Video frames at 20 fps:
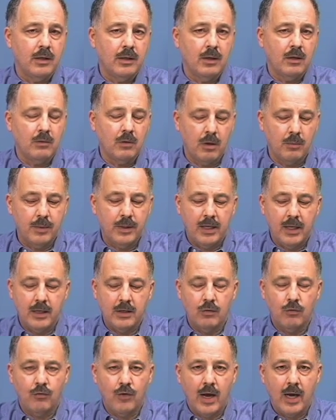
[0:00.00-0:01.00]
are
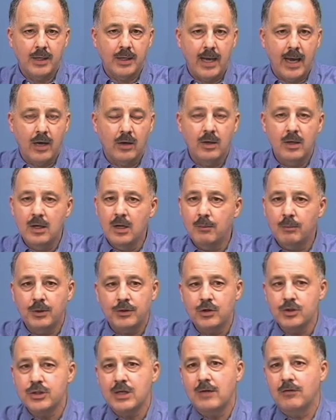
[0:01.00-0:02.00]
beginning to find out, but
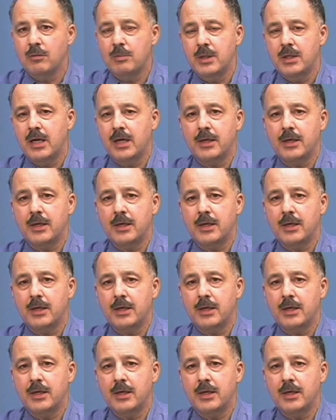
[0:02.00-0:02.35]
there's never been